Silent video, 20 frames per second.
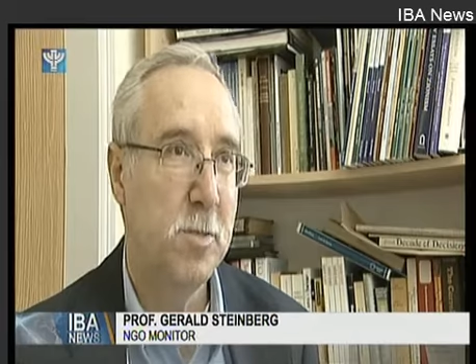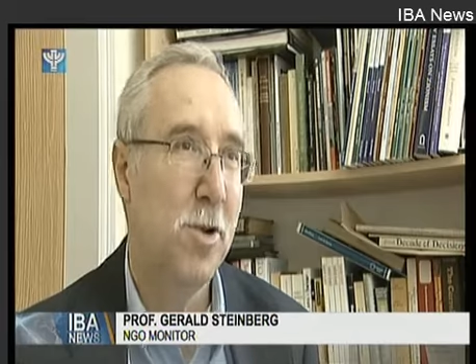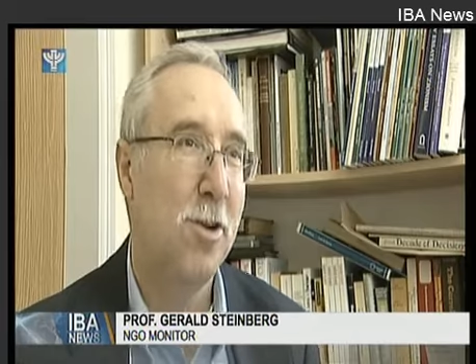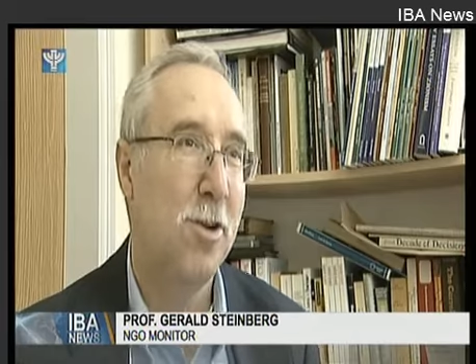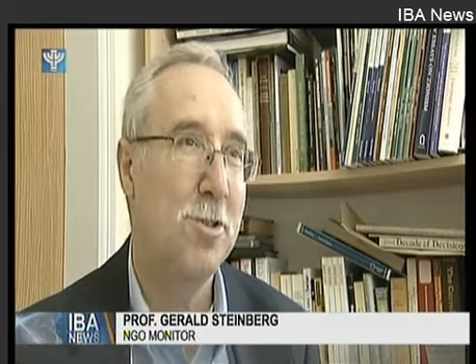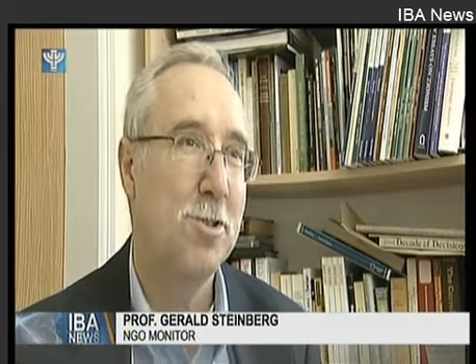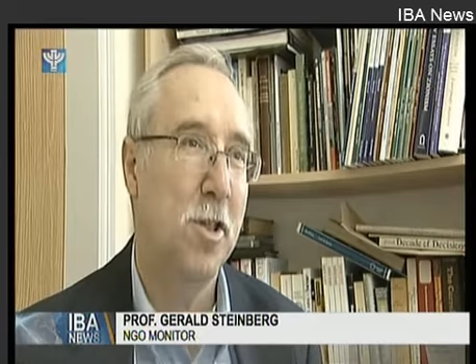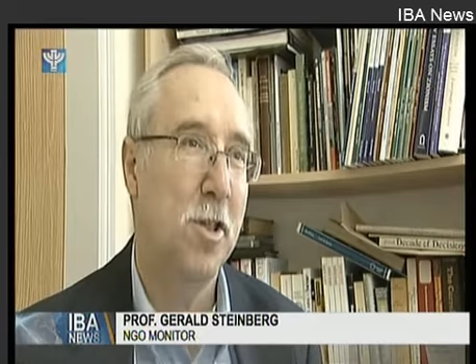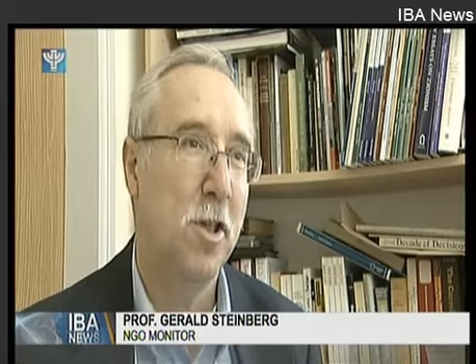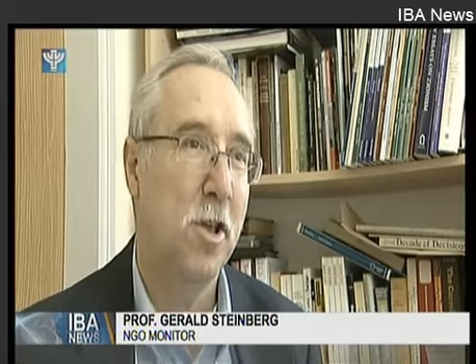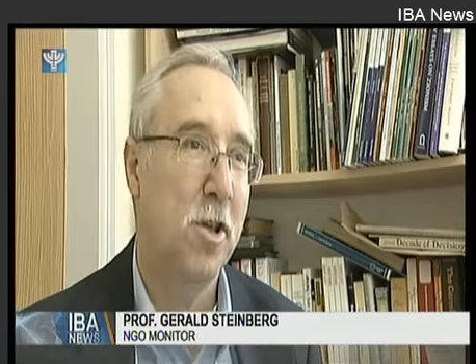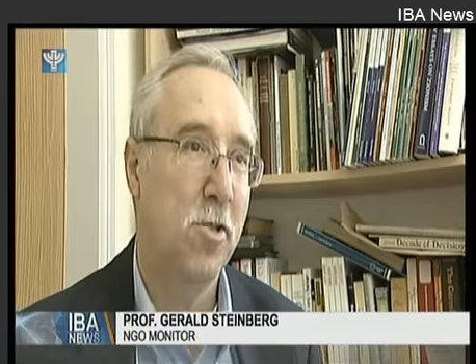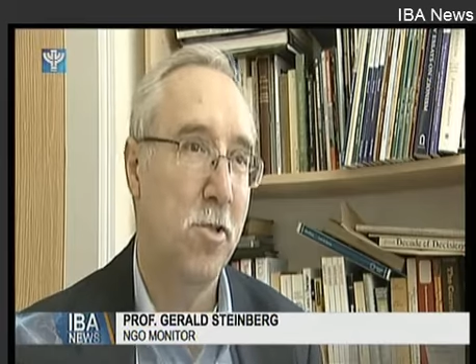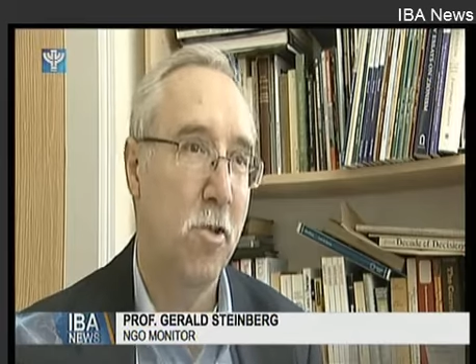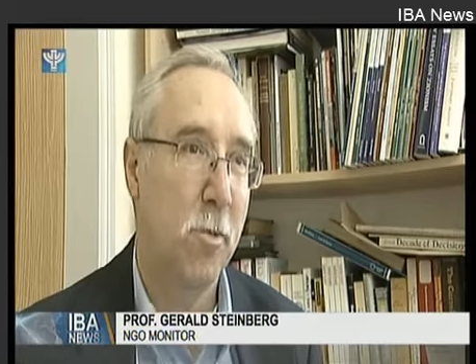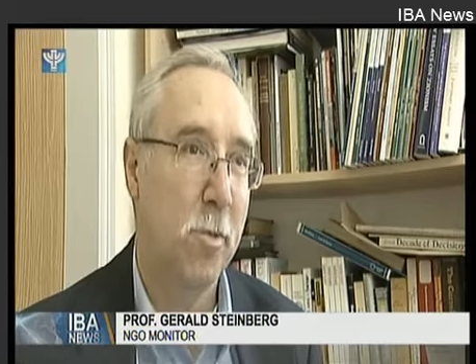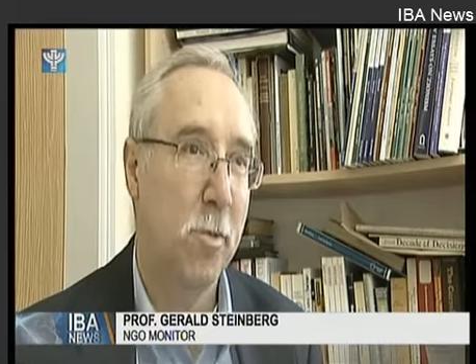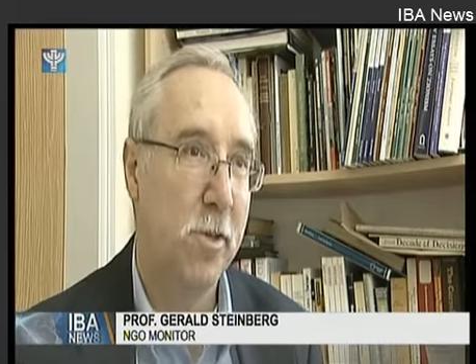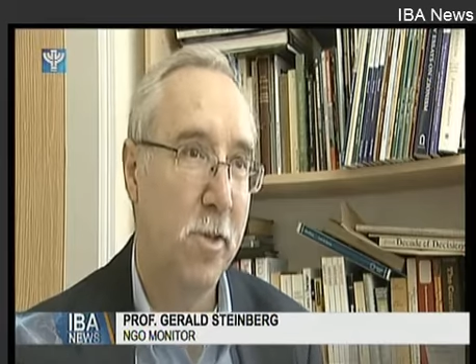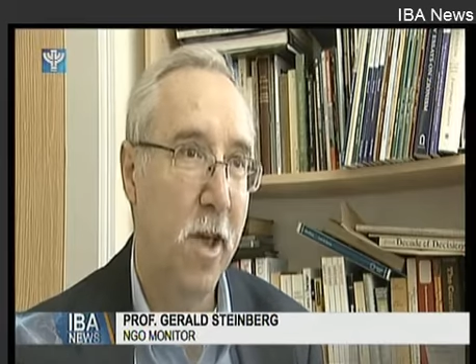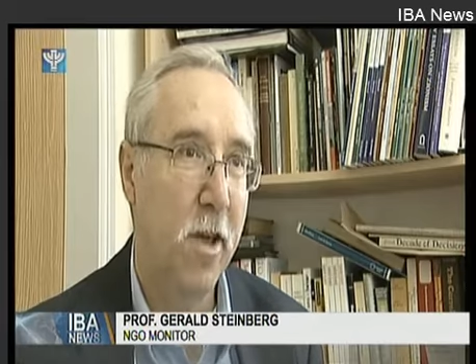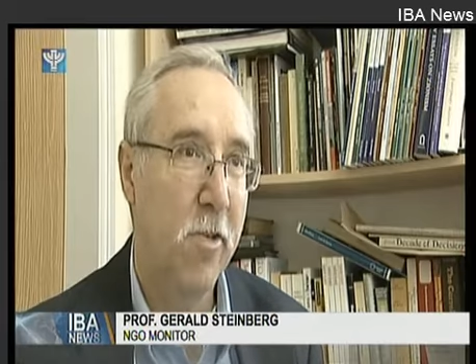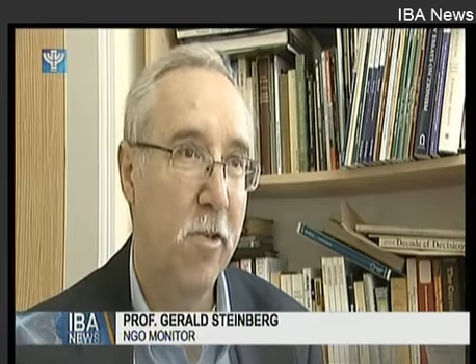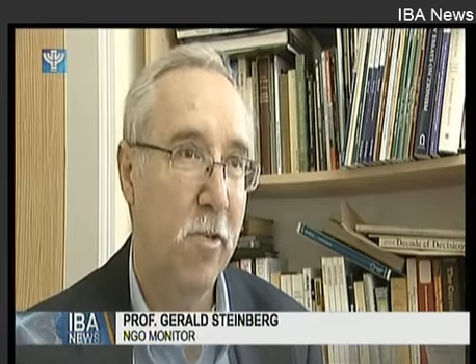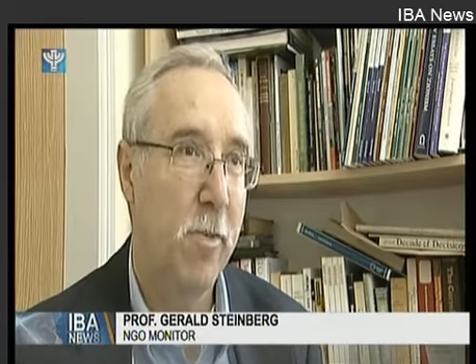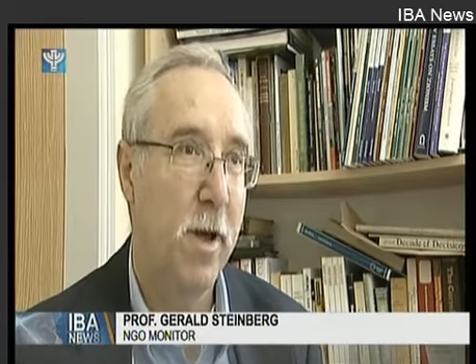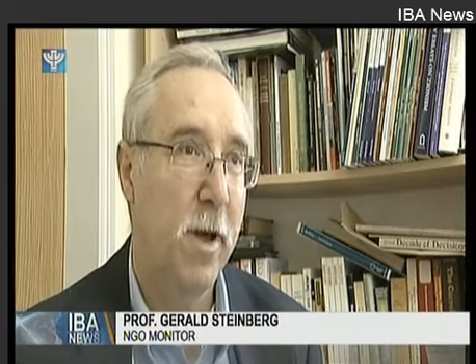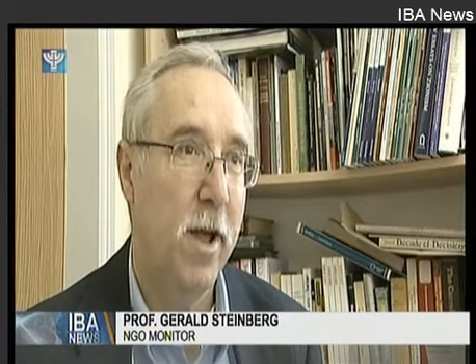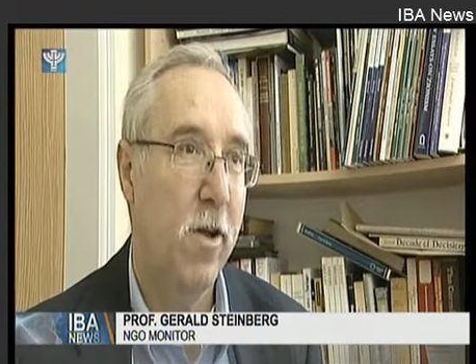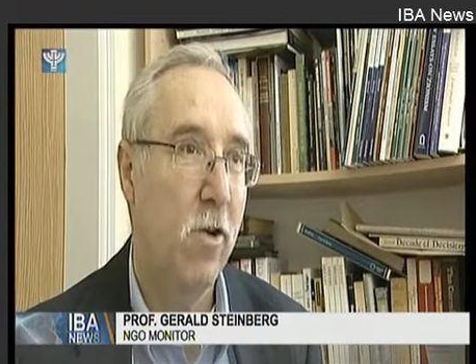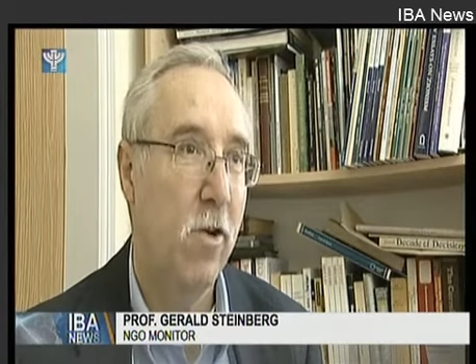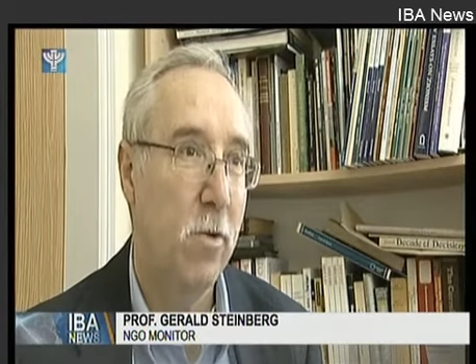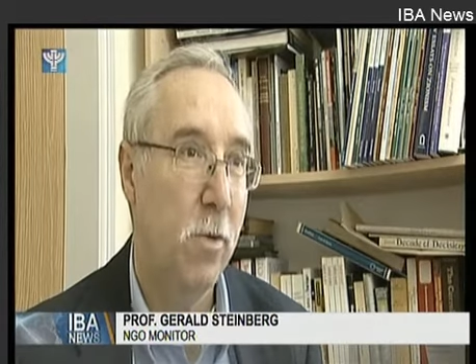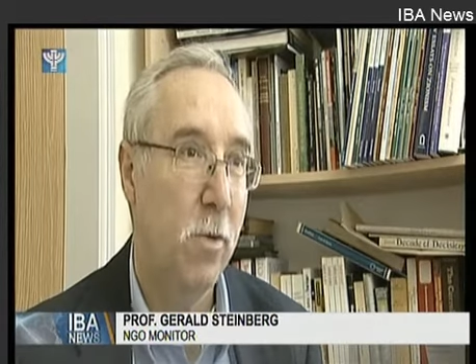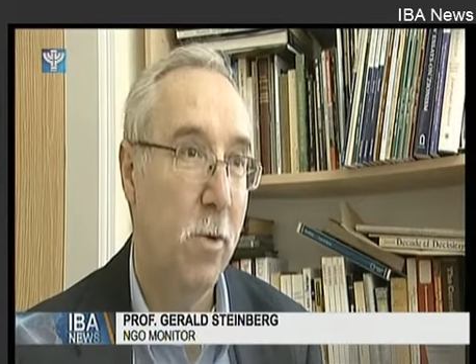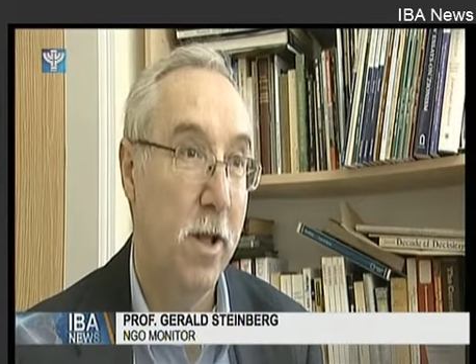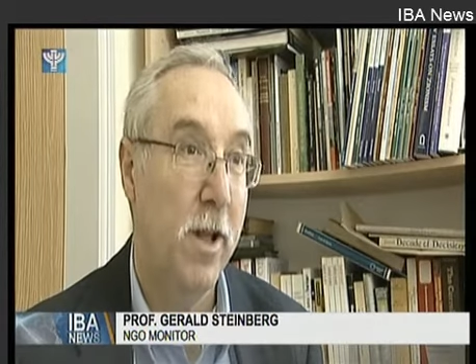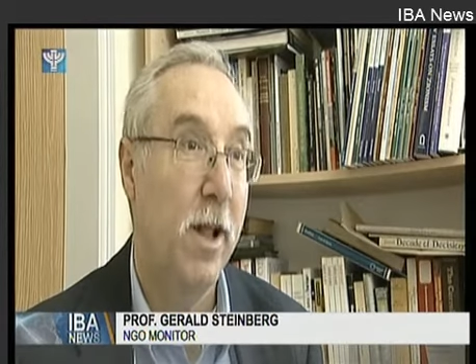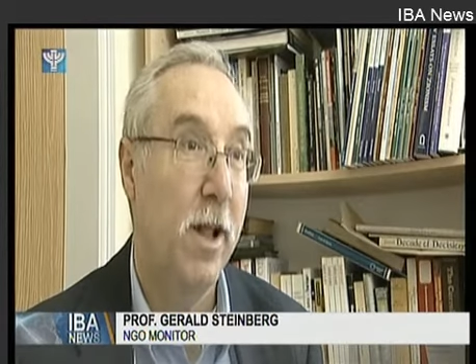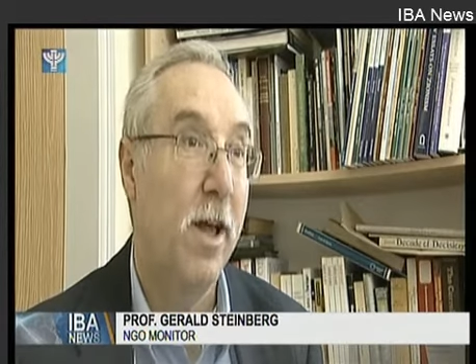but also the interpretation by
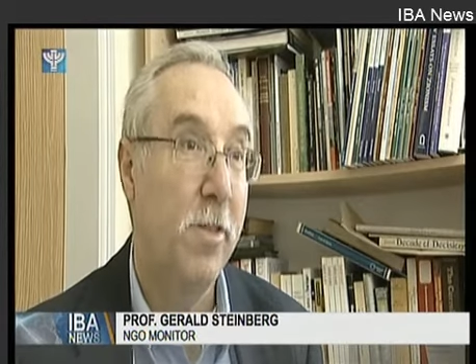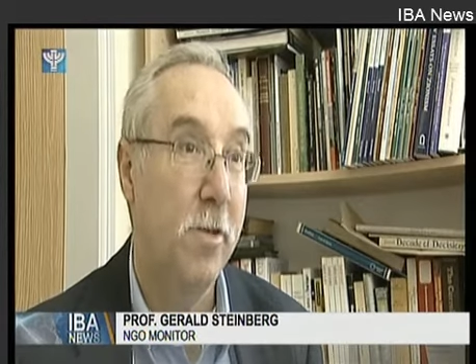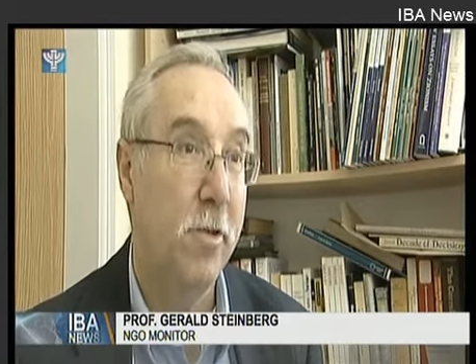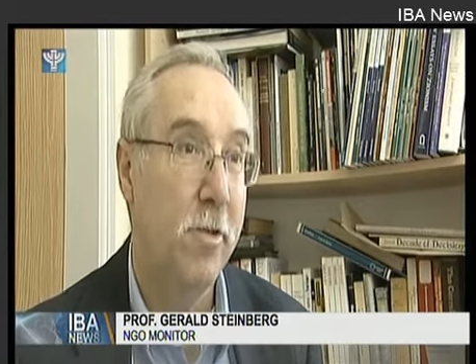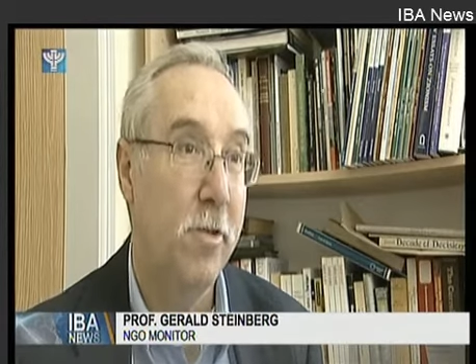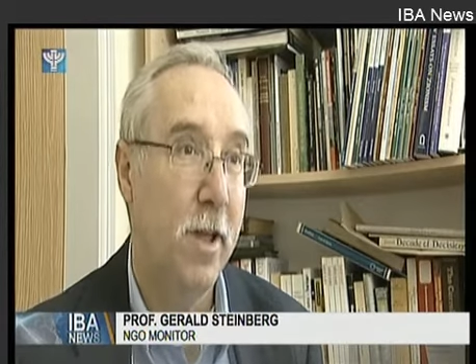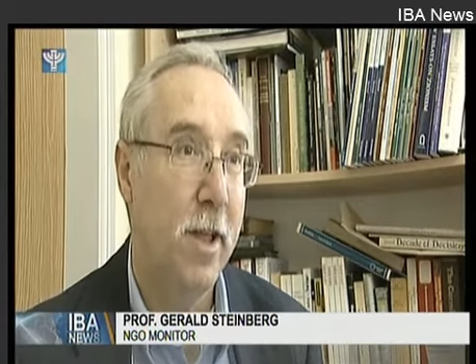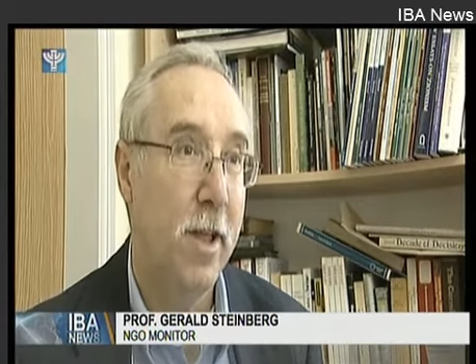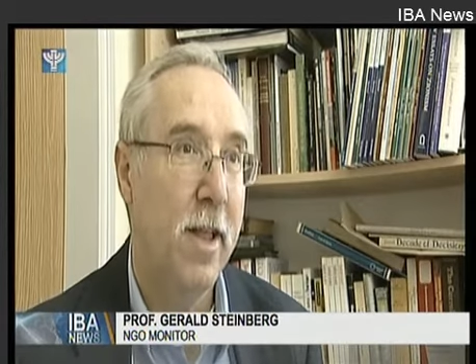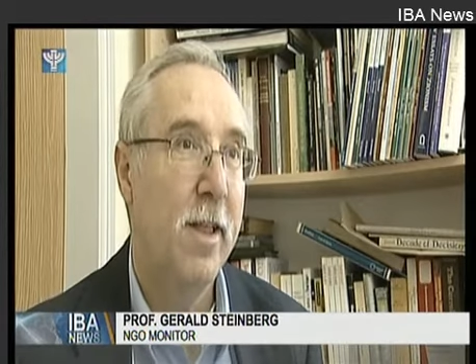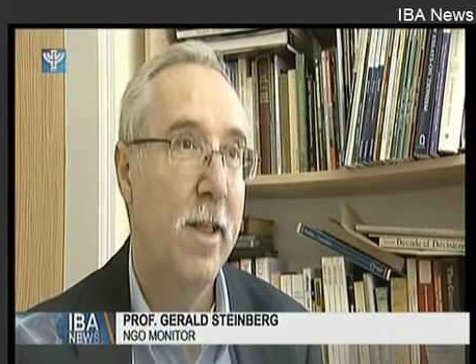Goldberg and others,